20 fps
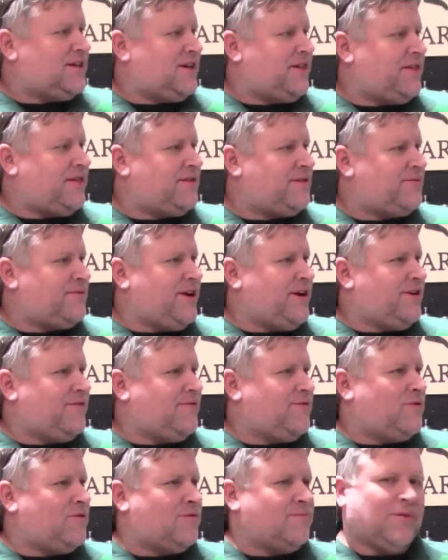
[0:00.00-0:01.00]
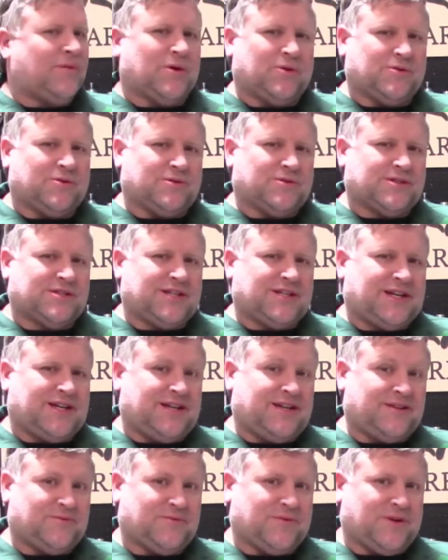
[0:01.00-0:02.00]
3 or 4 bowls,
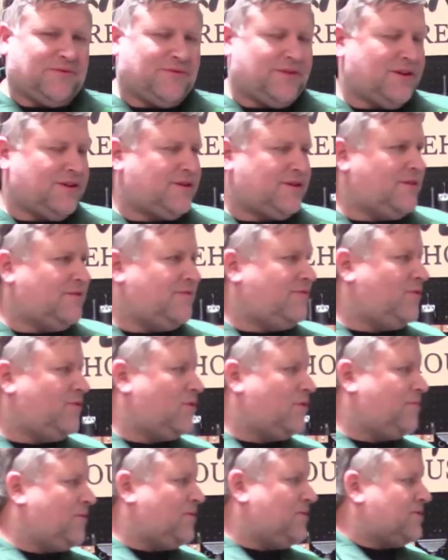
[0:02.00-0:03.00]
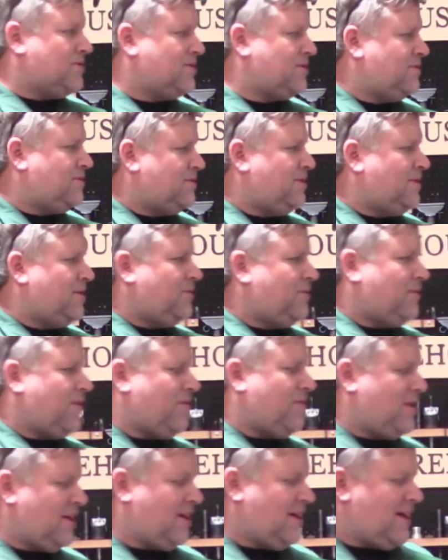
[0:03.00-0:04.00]
and 4 bowls. We
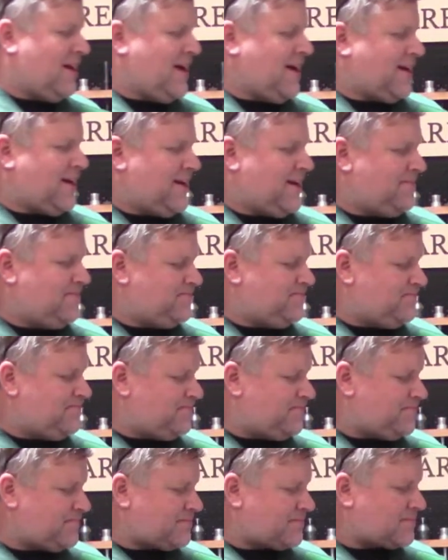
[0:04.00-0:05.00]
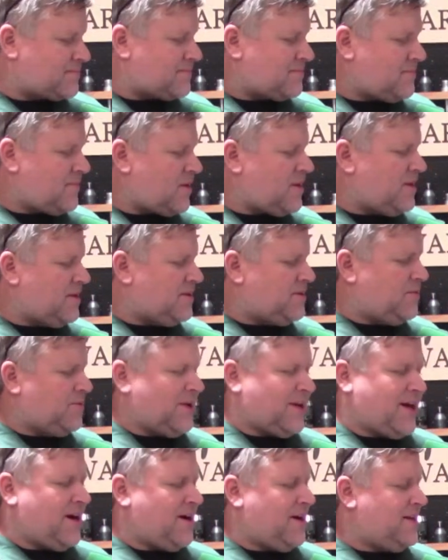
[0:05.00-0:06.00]
really like it. So we
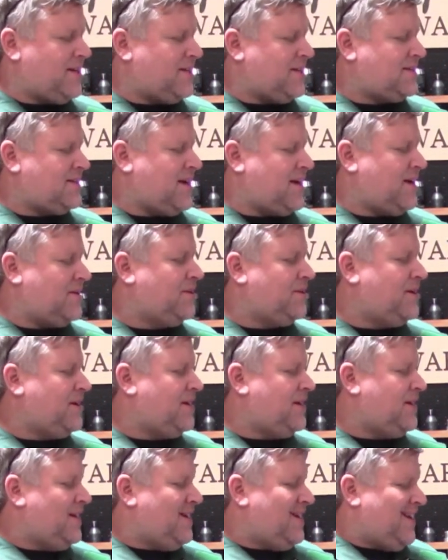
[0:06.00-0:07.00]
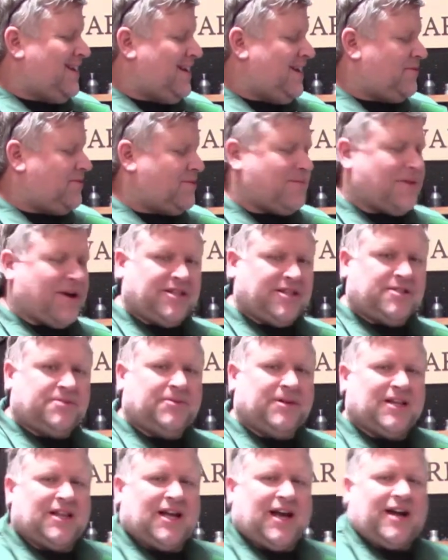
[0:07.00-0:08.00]
carry this now. It reminds me a
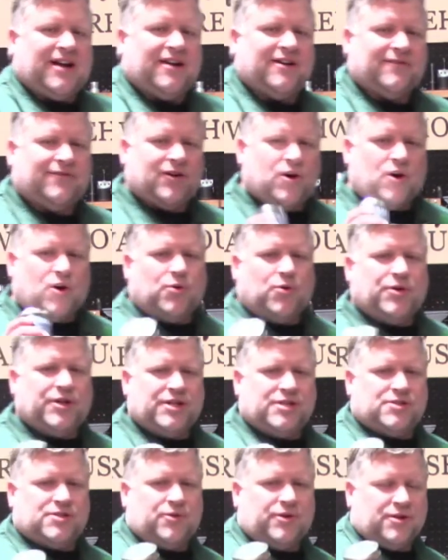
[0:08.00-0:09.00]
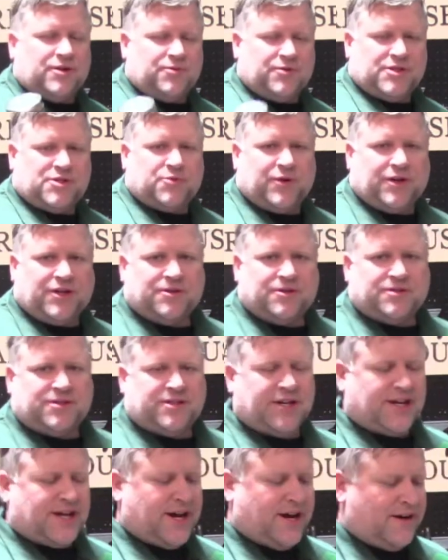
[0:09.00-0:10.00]
lot of Odie's oil, which we used to
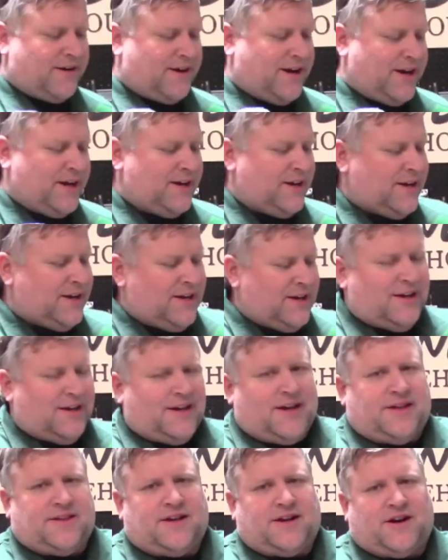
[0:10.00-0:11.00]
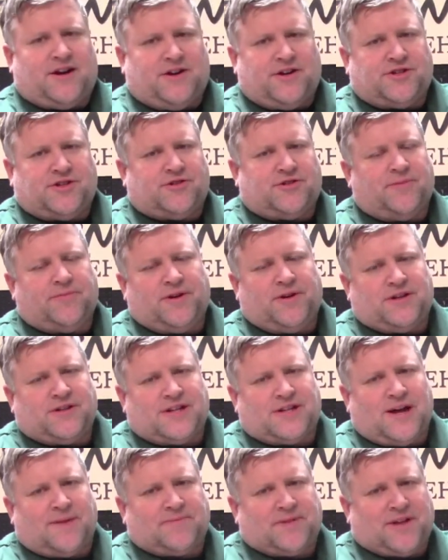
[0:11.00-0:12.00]
carry, and then our distributor
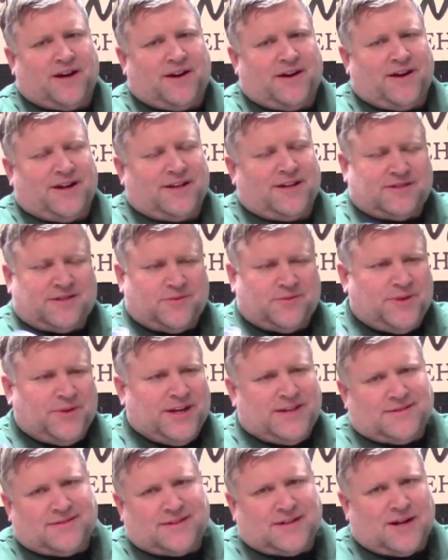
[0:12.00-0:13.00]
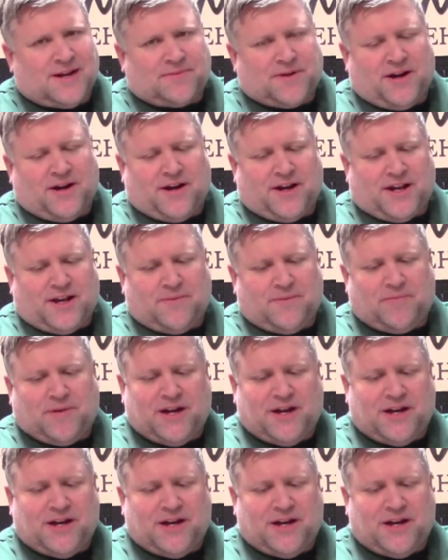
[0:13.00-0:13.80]
stopped carrying it, so we stopped carrying it. But